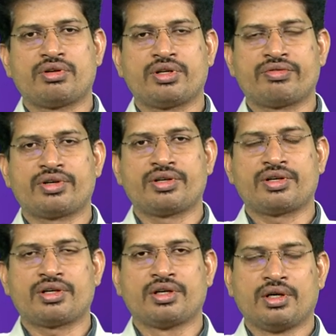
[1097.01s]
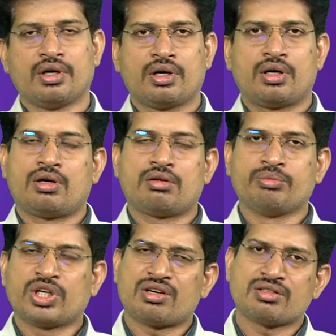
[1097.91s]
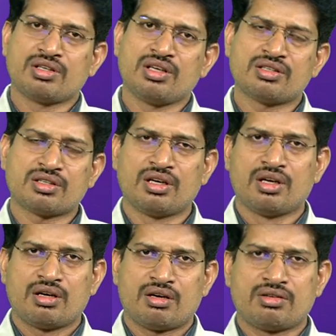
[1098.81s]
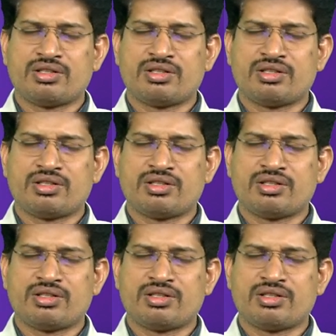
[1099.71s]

different, uh, uh, because these uh, uh,